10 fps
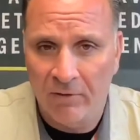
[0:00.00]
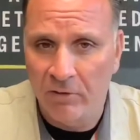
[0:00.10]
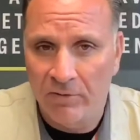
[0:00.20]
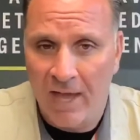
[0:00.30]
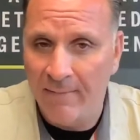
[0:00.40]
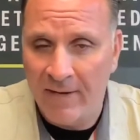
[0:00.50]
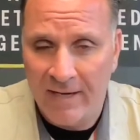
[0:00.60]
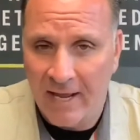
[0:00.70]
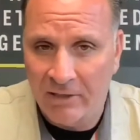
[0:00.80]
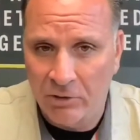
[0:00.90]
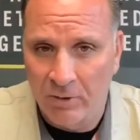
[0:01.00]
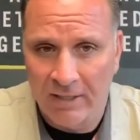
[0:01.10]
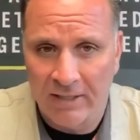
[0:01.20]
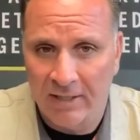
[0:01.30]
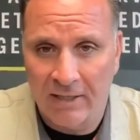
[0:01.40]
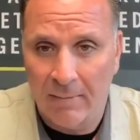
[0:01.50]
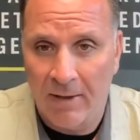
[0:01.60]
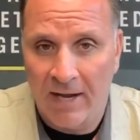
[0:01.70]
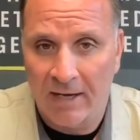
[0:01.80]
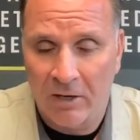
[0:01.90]
that may not do anything. They may
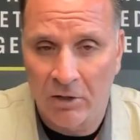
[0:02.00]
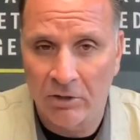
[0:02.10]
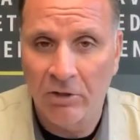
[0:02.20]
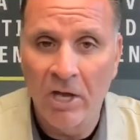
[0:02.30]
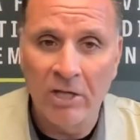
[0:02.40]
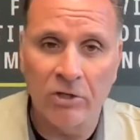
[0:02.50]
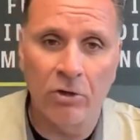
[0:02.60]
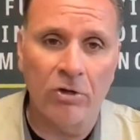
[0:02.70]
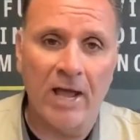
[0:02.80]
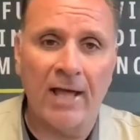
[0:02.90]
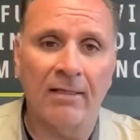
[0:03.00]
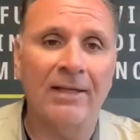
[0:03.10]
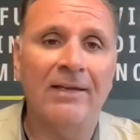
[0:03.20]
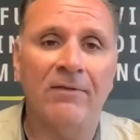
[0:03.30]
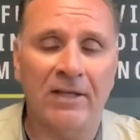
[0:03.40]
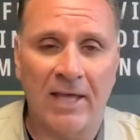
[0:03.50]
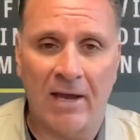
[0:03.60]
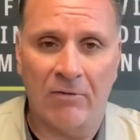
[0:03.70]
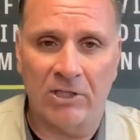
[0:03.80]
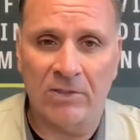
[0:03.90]
not call you. You're not leaving that
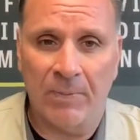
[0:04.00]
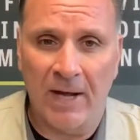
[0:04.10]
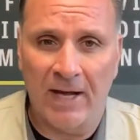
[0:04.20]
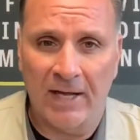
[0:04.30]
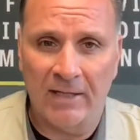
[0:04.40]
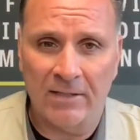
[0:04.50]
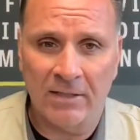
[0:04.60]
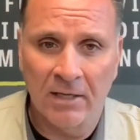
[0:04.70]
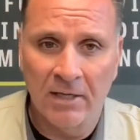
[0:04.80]
response.